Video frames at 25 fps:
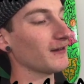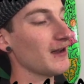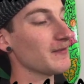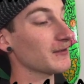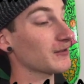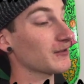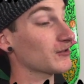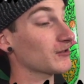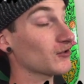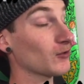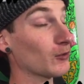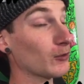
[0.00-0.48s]
And
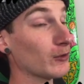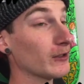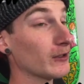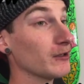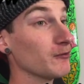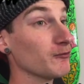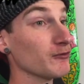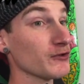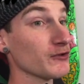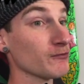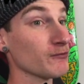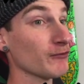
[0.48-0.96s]
the
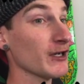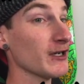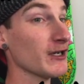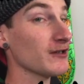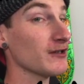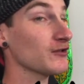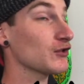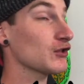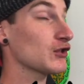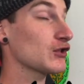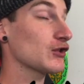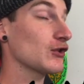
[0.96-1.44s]
story was
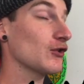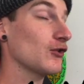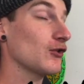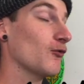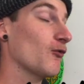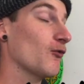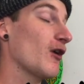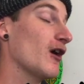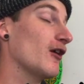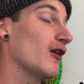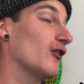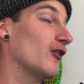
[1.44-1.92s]
written so
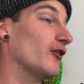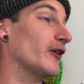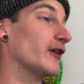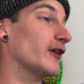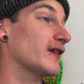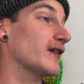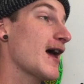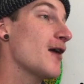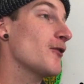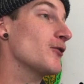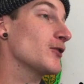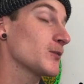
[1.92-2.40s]
well.
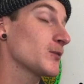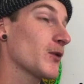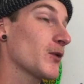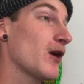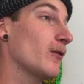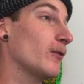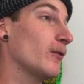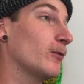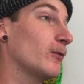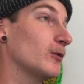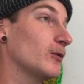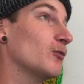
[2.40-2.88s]
Like, that was
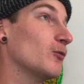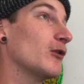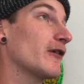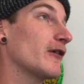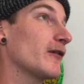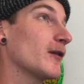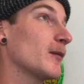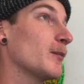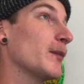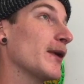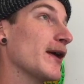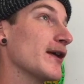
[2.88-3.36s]
probably one
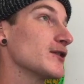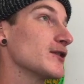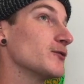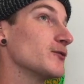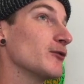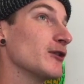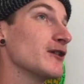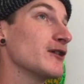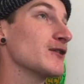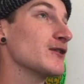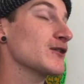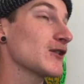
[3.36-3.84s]
of the
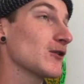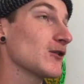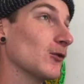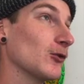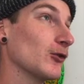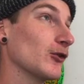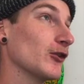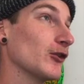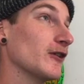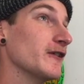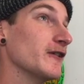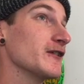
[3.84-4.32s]
best written
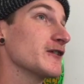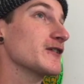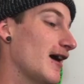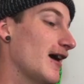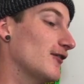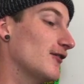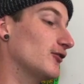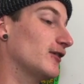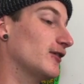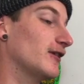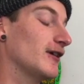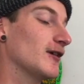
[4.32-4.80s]
stories.
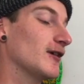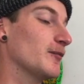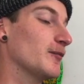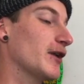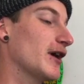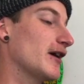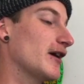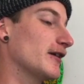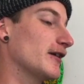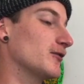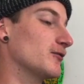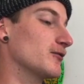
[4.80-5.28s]
Everything
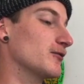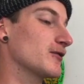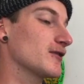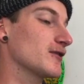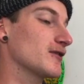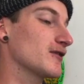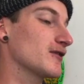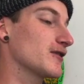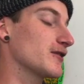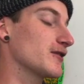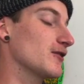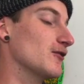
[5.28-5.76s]
about it was
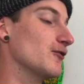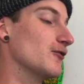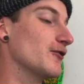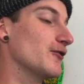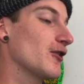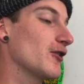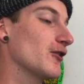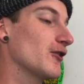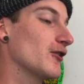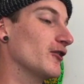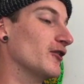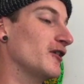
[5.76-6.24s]
just so
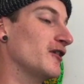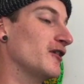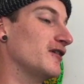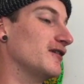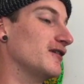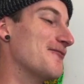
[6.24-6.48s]
gnarly.